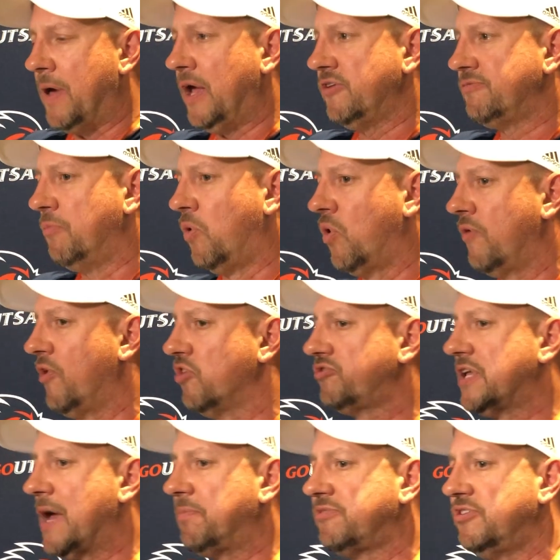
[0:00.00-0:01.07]
Bazemore and those
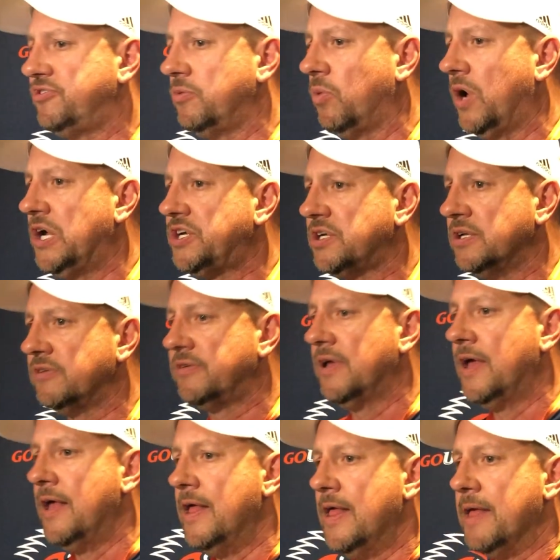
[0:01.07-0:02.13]
type of situations.
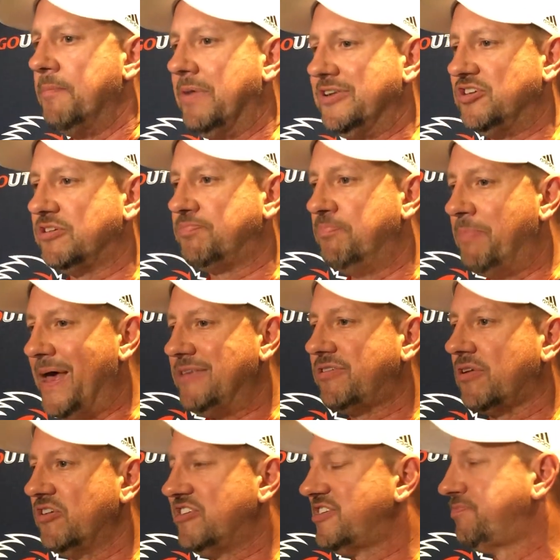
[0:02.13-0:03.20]
But just
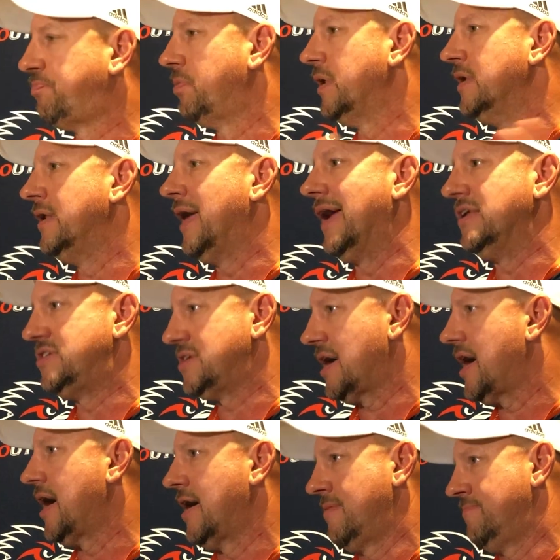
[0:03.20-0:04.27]
basically splitting that
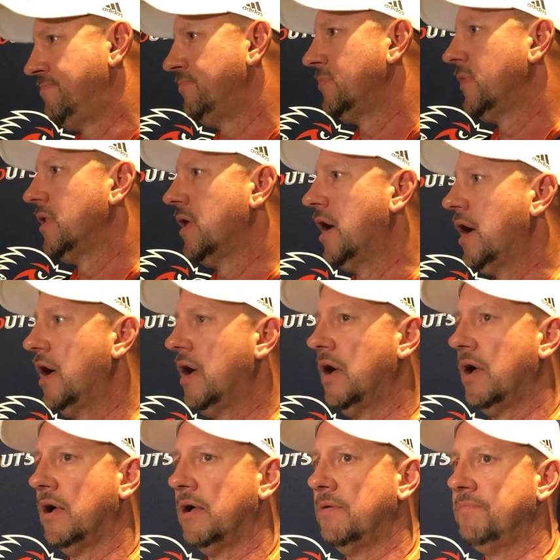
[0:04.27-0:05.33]
job
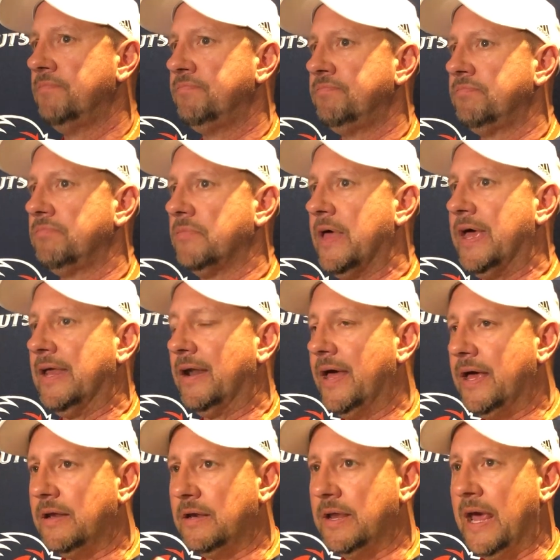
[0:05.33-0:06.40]
uh, and
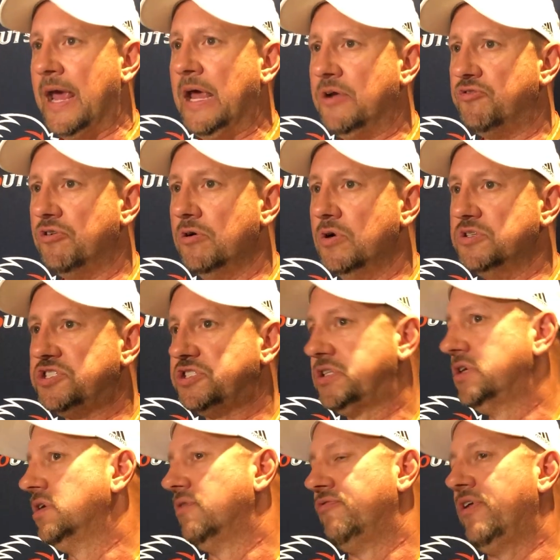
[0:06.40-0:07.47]
let Andrew, who's
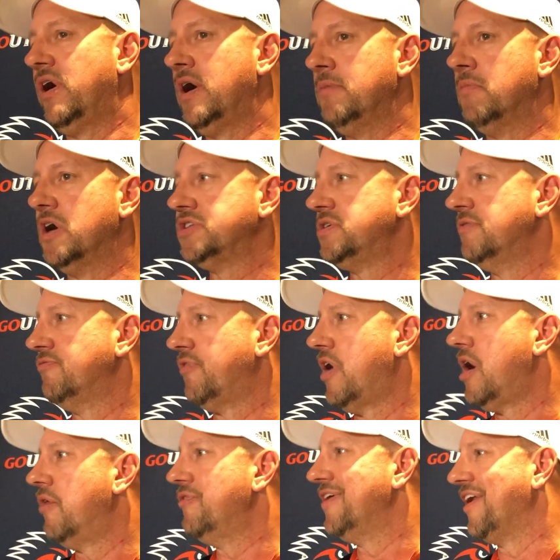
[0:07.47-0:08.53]
still very much
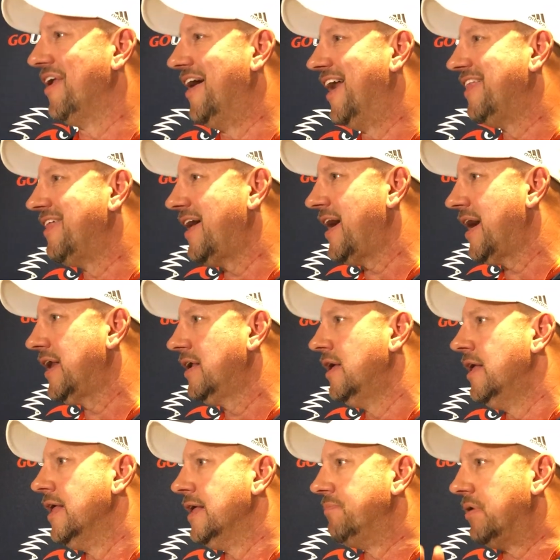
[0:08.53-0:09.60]
involved in a lot of that,
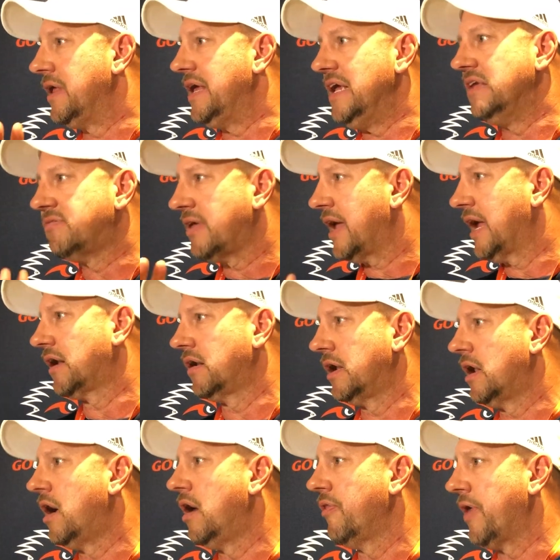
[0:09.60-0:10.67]
but he's handling
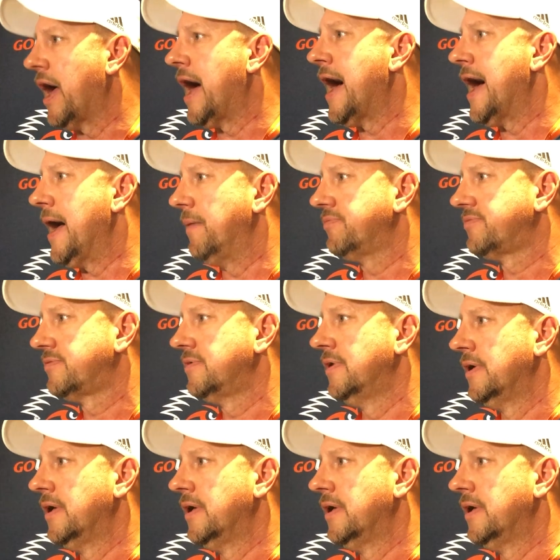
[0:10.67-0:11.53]
all the ops.